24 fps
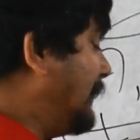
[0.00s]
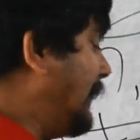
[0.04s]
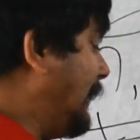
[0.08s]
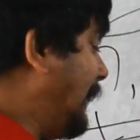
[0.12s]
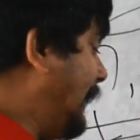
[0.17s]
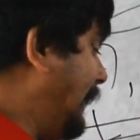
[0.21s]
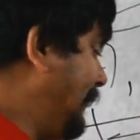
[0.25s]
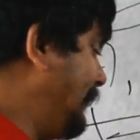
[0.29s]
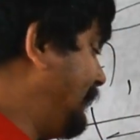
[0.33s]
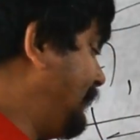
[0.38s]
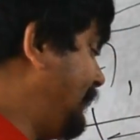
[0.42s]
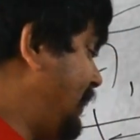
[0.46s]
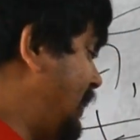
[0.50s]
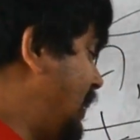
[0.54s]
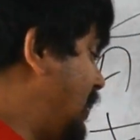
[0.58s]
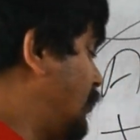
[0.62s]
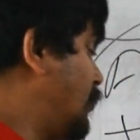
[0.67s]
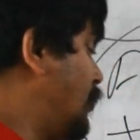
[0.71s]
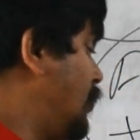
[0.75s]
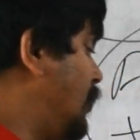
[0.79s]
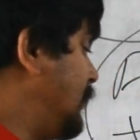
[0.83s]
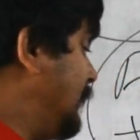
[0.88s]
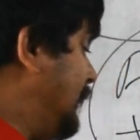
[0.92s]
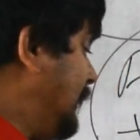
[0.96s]
and N, they
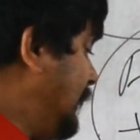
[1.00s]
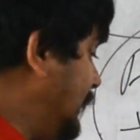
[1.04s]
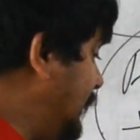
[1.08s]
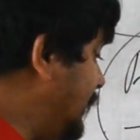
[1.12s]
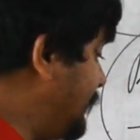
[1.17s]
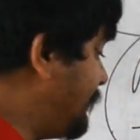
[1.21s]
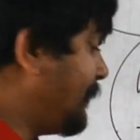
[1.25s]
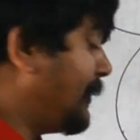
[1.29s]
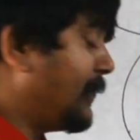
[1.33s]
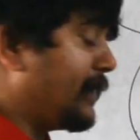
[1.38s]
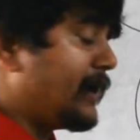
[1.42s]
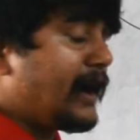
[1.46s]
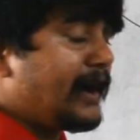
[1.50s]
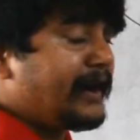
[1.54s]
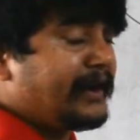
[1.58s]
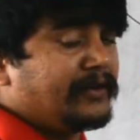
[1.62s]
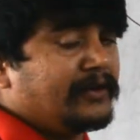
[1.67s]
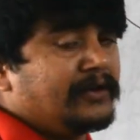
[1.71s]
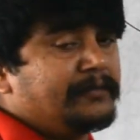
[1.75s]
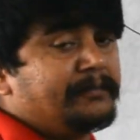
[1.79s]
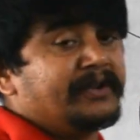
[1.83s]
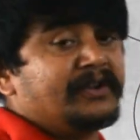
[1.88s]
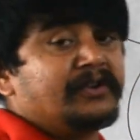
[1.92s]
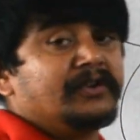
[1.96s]
are called indefinite
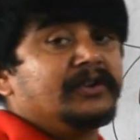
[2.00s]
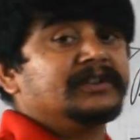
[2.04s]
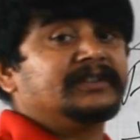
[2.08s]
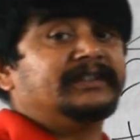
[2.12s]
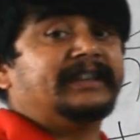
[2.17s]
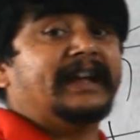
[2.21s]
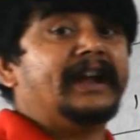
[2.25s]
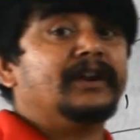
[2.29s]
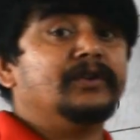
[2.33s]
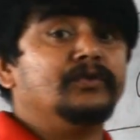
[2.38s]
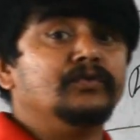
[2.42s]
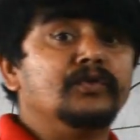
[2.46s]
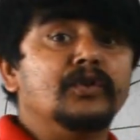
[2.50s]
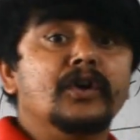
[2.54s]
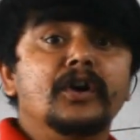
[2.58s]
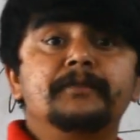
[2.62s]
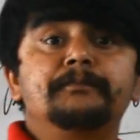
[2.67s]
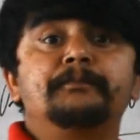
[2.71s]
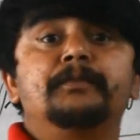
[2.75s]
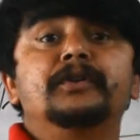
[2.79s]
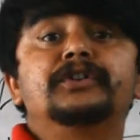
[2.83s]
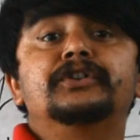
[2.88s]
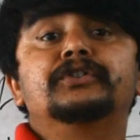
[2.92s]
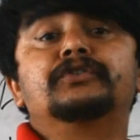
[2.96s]
article because that do
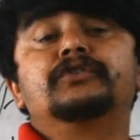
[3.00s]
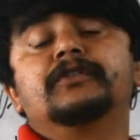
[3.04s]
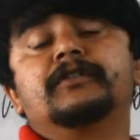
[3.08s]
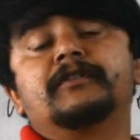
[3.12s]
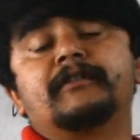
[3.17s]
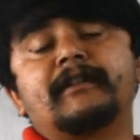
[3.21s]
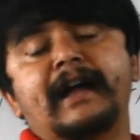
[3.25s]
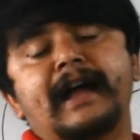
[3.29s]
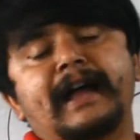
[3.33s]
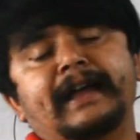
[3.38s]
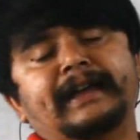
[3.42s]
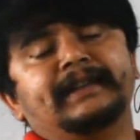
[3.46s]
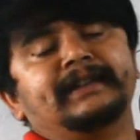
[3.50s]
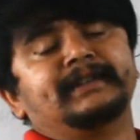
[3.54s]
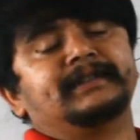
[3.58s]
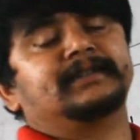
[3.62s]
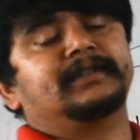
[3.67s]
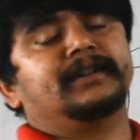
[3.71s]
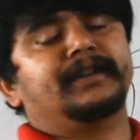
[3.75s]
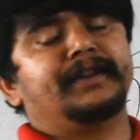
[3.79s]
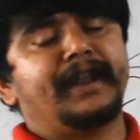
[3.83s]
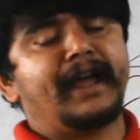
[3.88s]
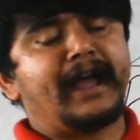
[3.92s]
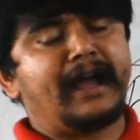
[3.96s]
not
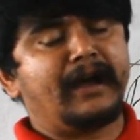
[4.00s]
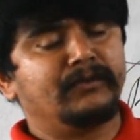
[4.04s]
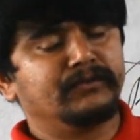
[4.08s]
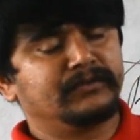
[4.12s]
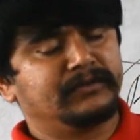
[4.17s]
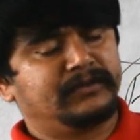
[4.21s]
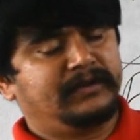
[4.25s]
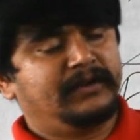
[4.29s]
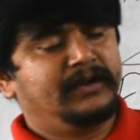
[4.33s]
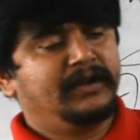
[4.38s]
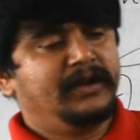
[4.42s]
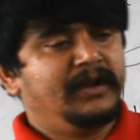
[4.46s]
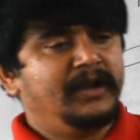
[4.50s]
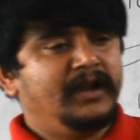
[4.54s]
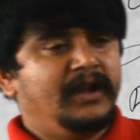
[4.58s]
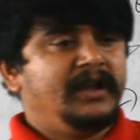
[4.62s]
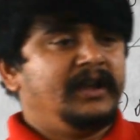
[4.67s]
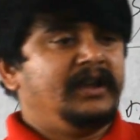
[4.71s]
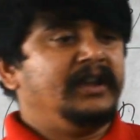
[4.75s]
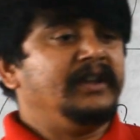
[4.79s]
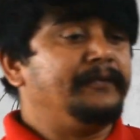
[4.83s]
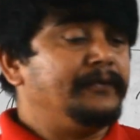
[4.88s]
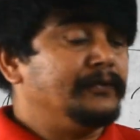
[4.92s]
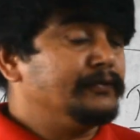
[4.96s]
particularize a noun.
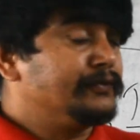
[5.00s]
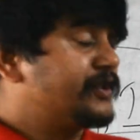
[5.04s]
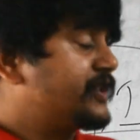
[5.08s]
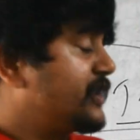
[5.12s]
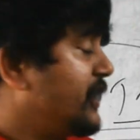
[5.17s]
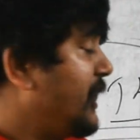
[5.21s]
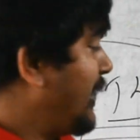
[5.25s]
If you